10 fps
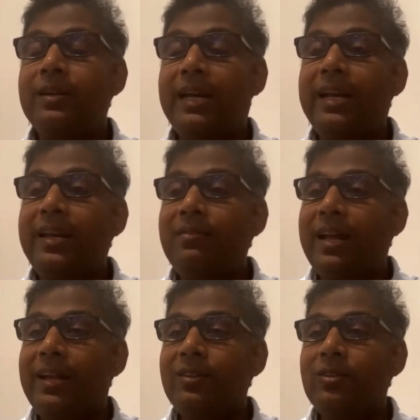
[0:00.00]
relieved
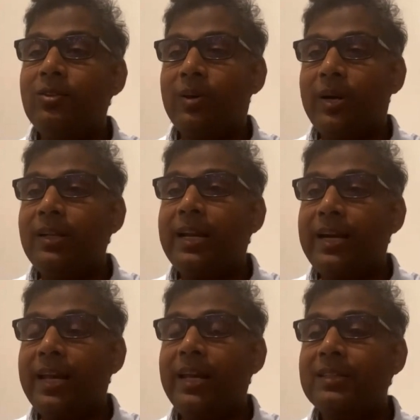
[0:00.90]
and thrilled
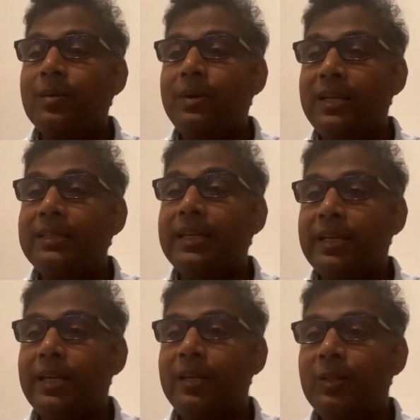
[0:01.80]
that hey, somebody is
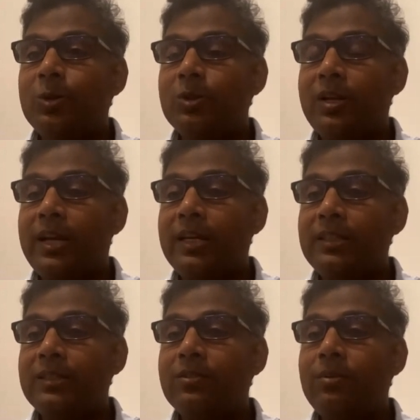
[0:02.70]
thinking in those
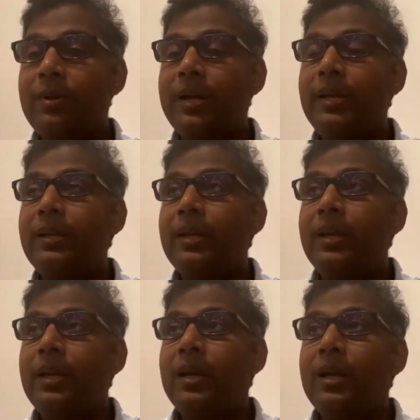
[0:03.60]
lines, right?
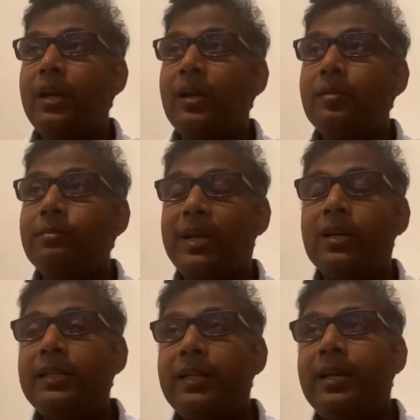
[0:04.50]

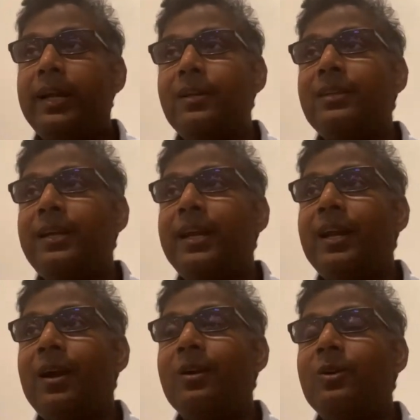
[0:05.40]
Because at the end of the day,
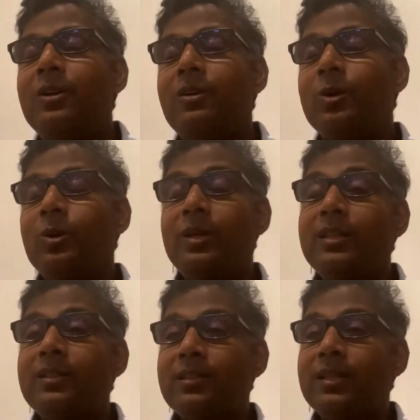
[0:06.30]
our goal
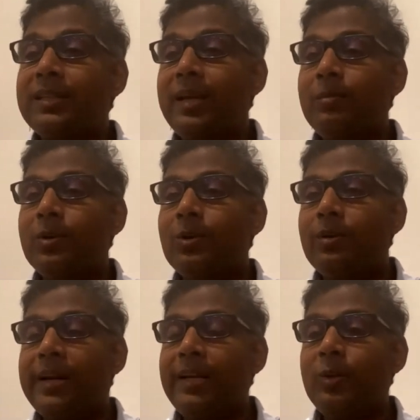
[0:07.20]
is the same goal,
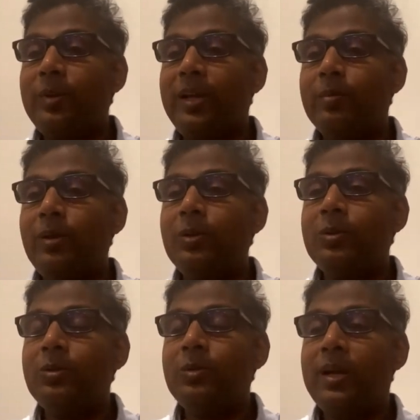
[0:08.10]
right? To be able
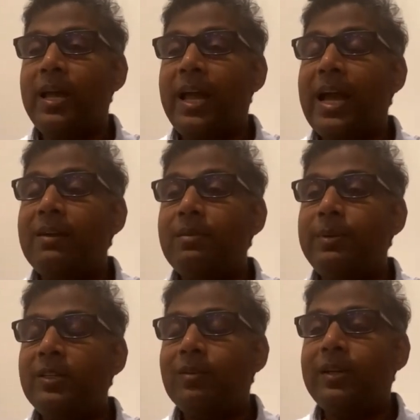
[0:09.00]
to have a
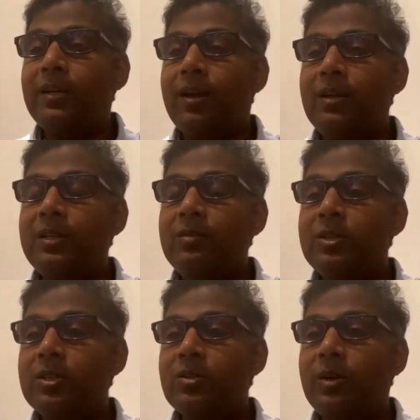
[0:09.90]
piece of technology
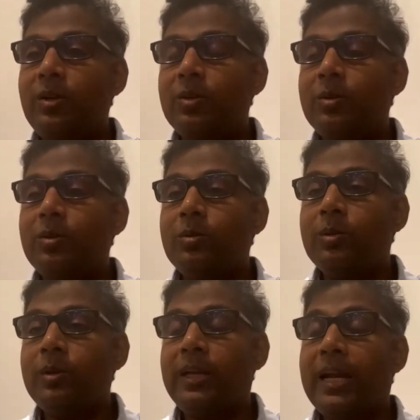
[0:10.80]
which is going to
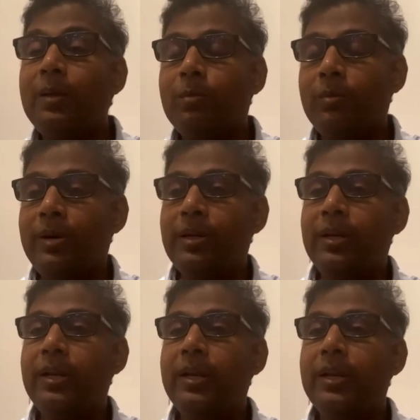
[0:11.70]
get
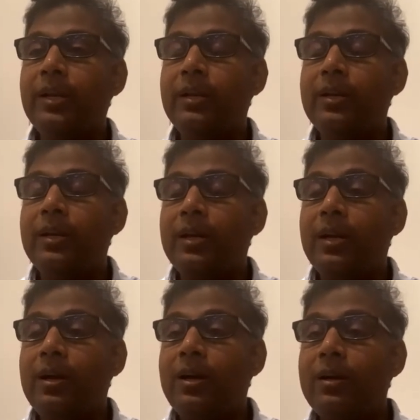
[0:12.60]
implemented in
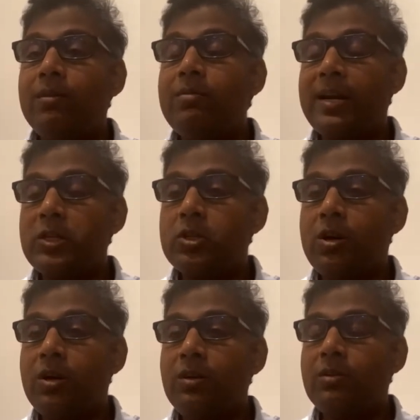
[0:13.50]
a
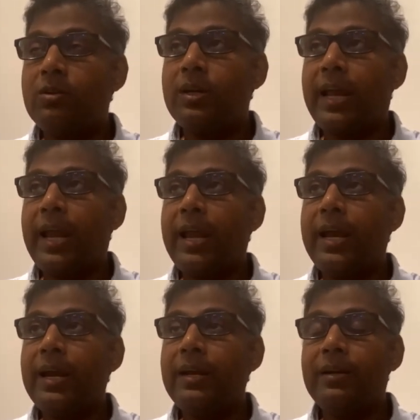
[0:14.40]
restaurant,
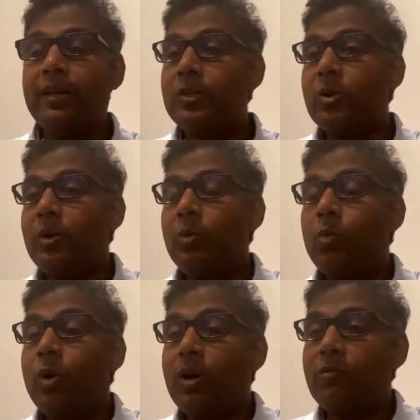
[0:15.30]
and it's going to
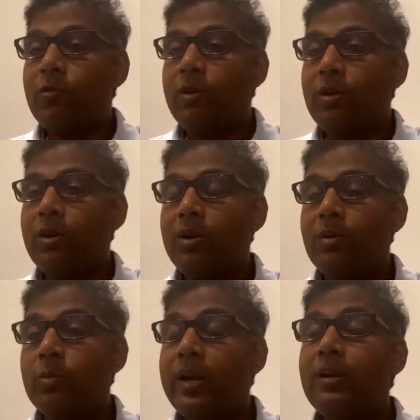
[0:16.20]
work for
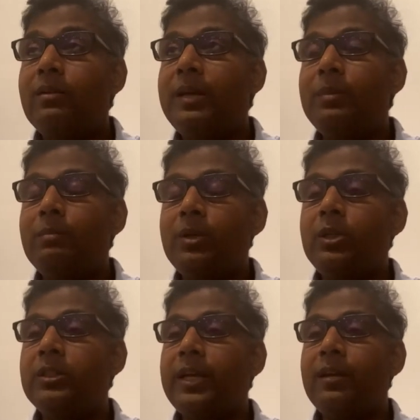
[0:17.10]
where team
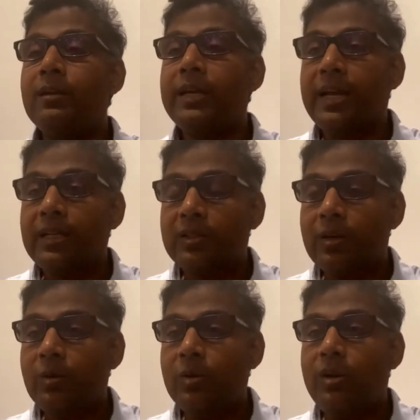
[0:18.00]
members and guests are
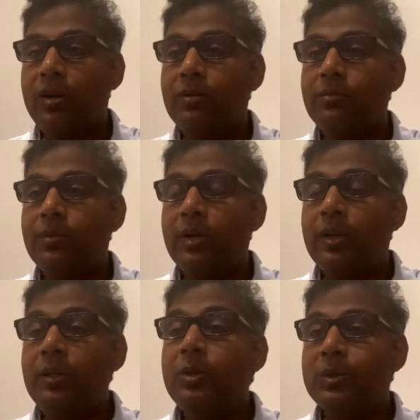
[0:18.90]
going to love
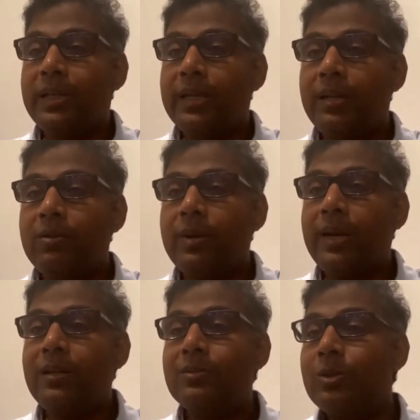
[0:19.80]
using it,
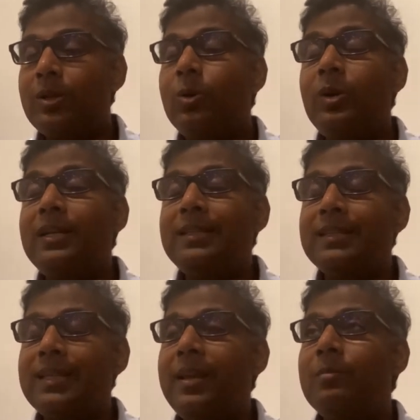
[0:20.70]
right? So the goal is the
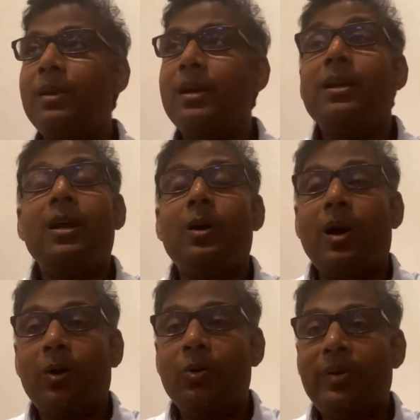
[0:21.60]
same. Now,
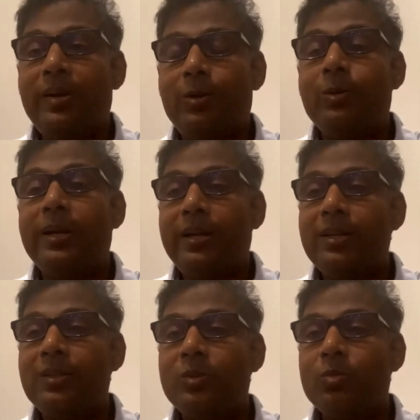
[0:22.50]
how do we do it
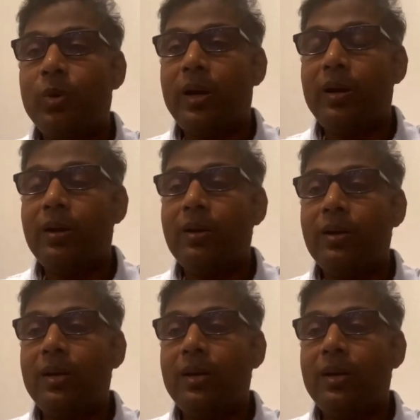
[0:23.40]
is where